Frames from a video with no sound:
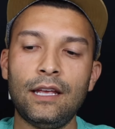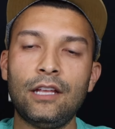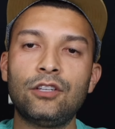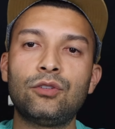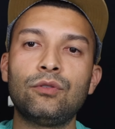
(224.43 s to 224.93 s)

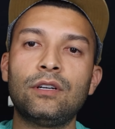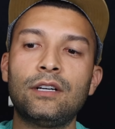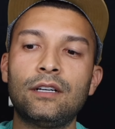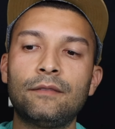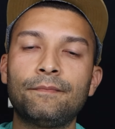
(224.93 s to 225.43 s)
into
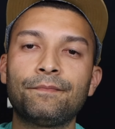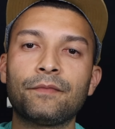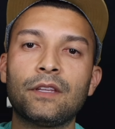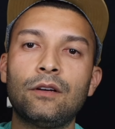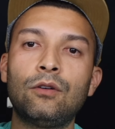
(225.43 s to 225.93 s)
a
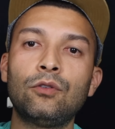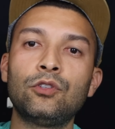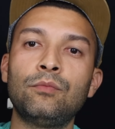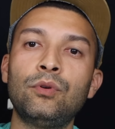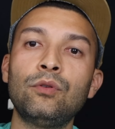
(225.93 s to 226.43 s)
whole
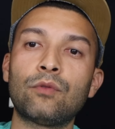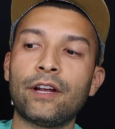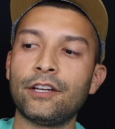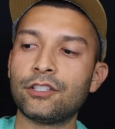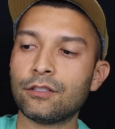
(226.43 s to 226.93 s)
new boot
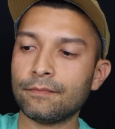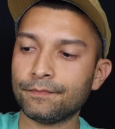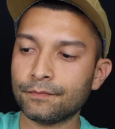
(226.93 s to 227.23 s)
range.